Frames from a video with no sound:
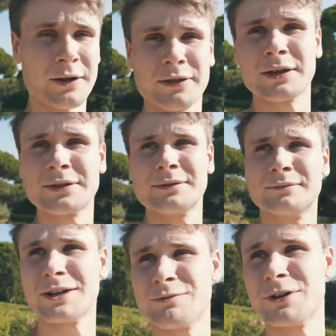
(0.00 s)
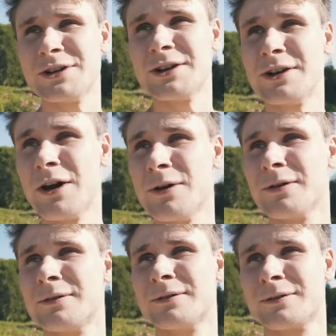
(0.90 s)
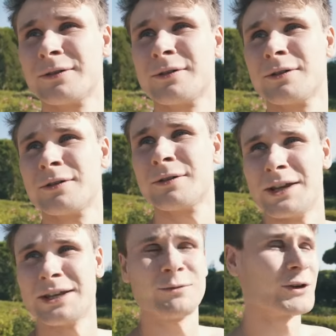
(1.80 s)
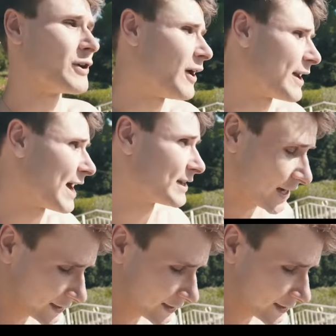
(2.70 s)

A lot of things. I just wanted you to know that it's what God had